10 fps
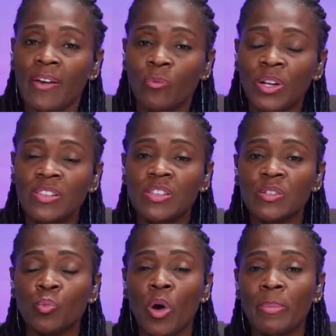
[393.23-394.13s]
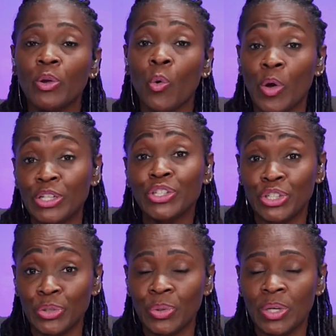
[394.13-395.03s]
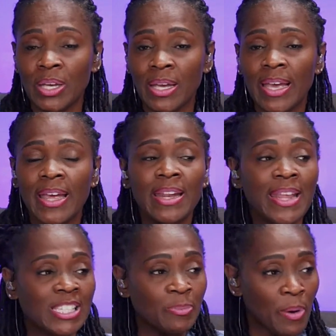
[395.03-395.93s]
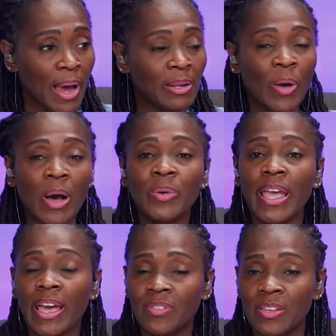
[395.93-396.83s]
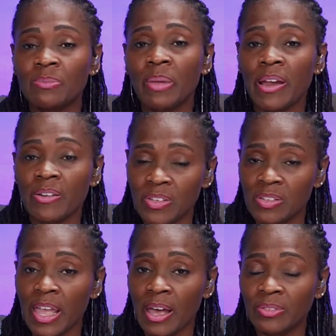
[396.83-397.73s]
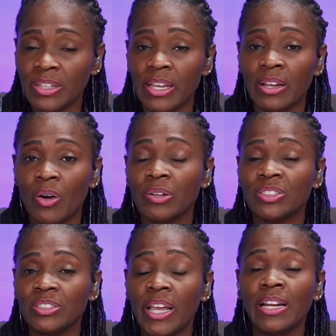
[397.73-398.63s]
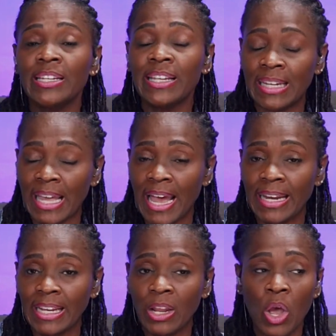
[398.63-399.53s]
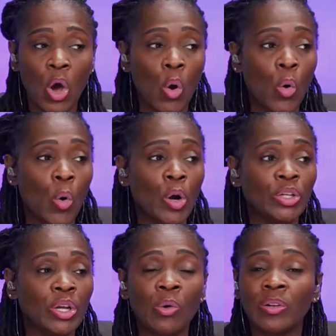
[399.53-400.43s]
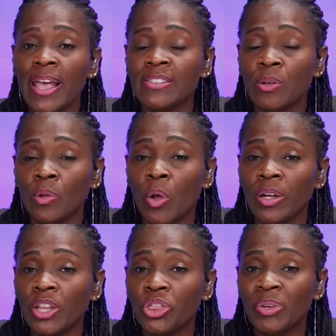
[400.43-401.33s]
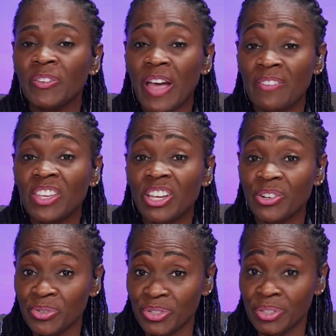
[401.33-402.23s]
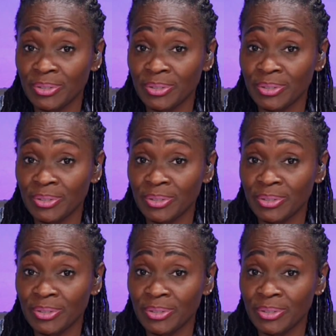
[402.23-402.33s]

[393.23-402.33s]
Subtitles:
What is this woman going to do? And that's probably why we have these marriages now that are steadily declining or don't last no longer than 3 to 5 years.